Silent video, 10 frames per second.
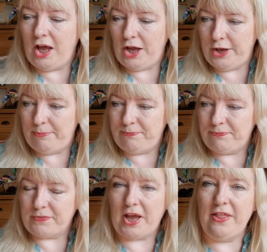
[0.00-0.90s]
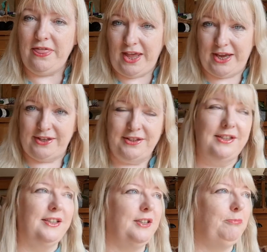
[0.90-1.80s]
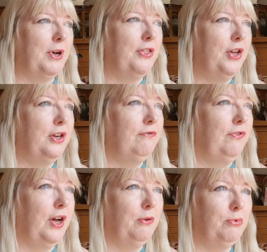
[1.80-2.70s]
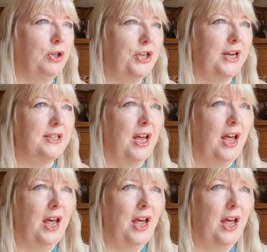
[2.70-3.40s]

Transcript: And then my third and final project